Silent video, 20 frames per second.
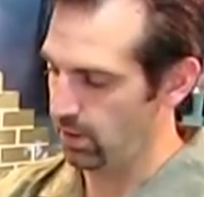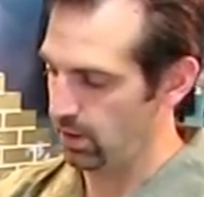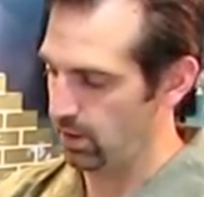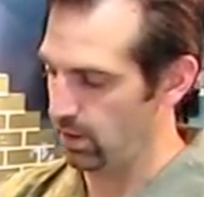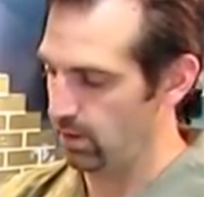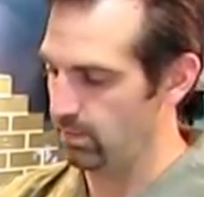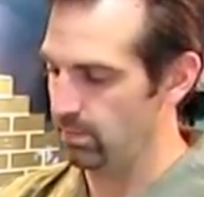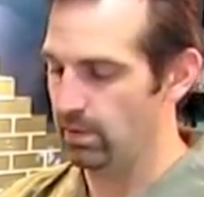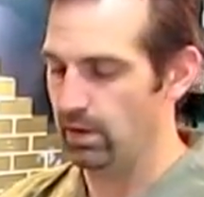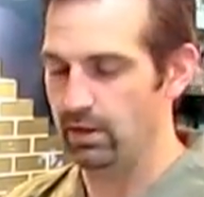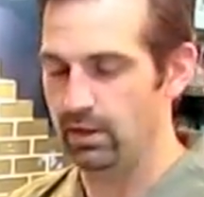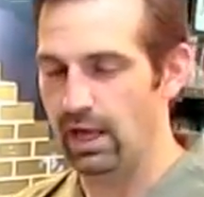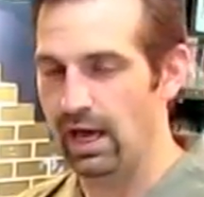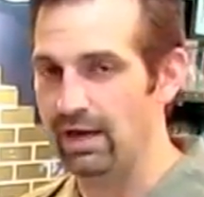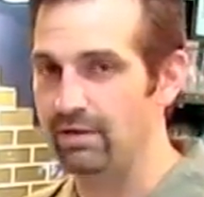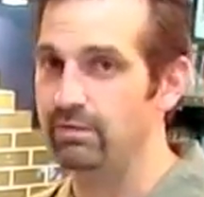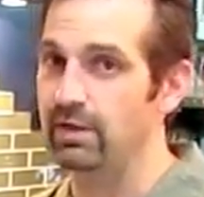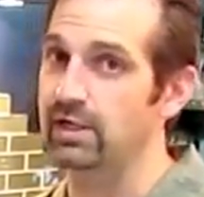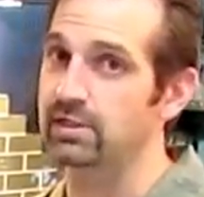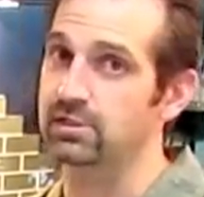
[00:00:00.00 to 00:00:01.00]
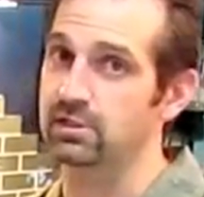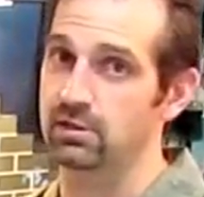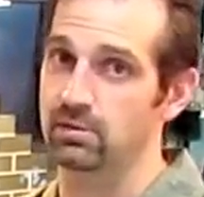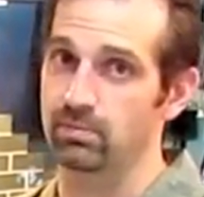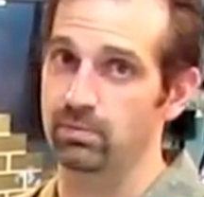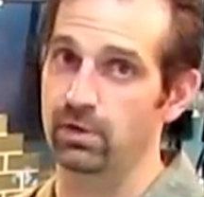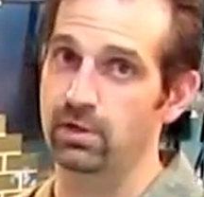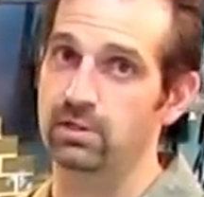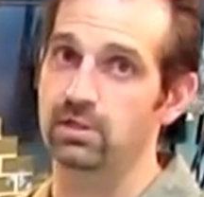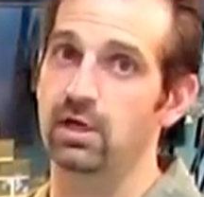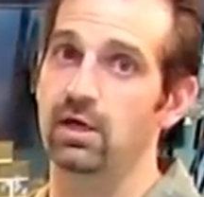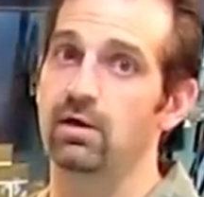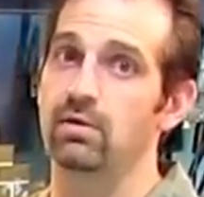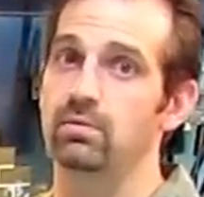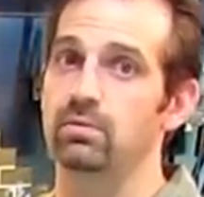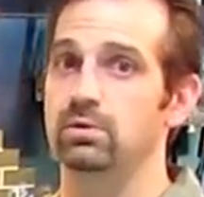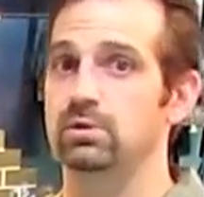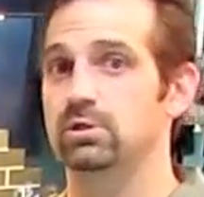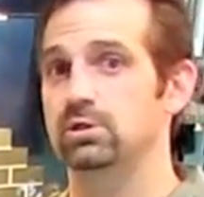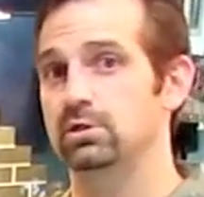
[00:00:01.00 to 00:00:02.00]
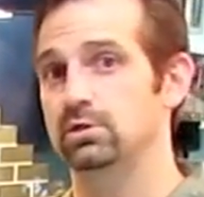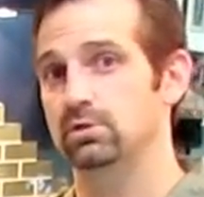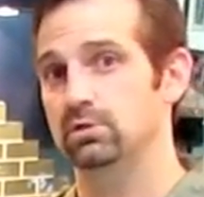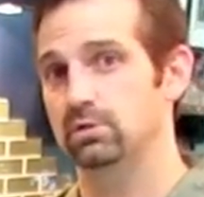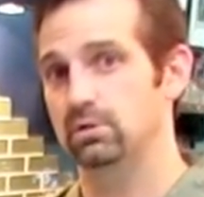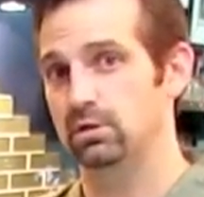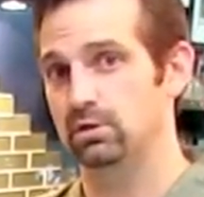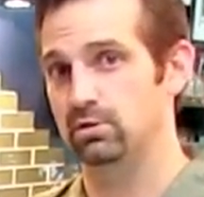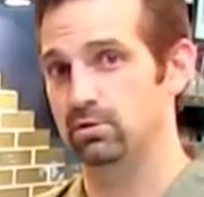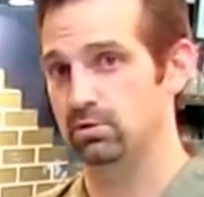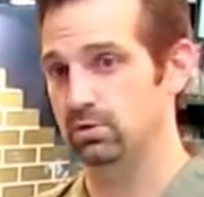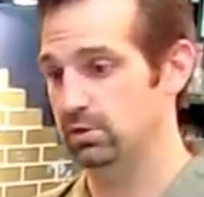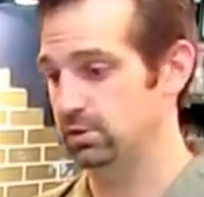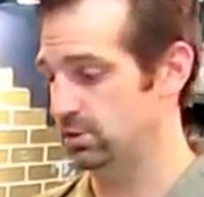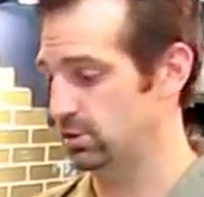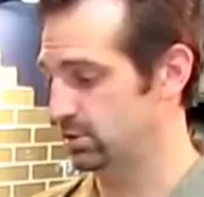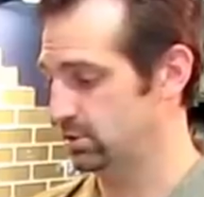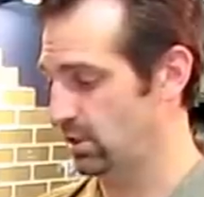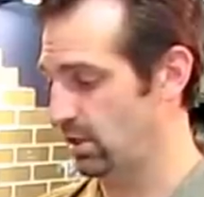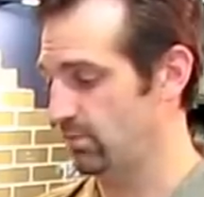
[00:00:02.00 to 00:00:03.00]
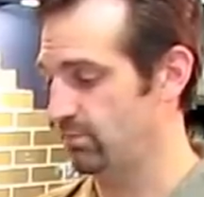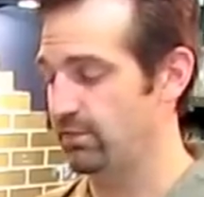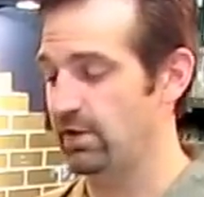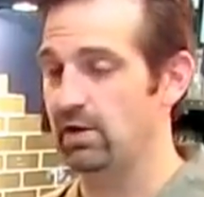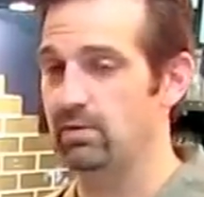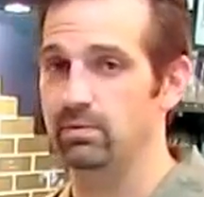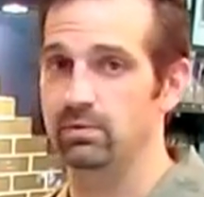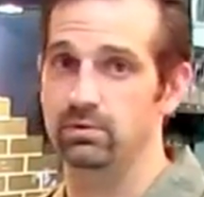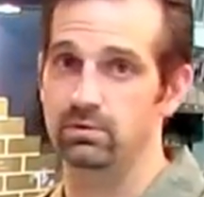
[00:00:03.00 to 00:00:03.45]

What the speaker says: A lot of that's going to break down, which increases that fat,